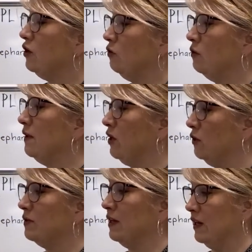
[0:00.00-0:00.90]
You will be
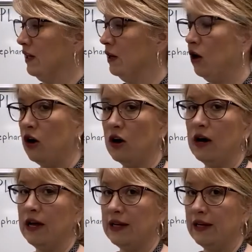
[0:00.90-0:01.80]
using
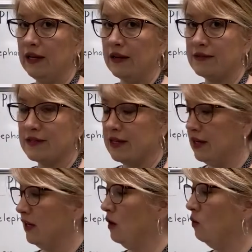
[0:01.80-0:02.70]
ER and
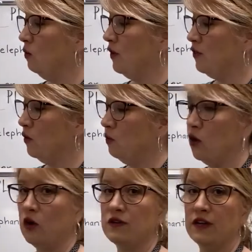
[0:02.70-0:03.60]
EST with the
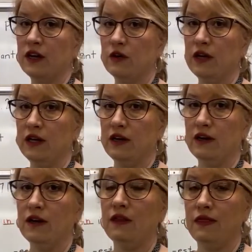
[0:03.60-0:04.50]
words that are
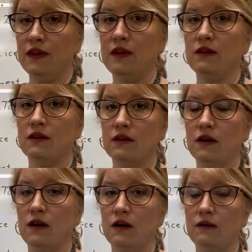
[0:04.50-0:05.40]
in the
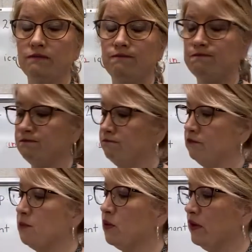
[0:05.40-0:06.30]
um,
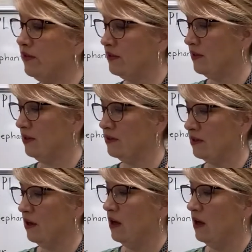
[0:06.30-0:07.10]
parentheses.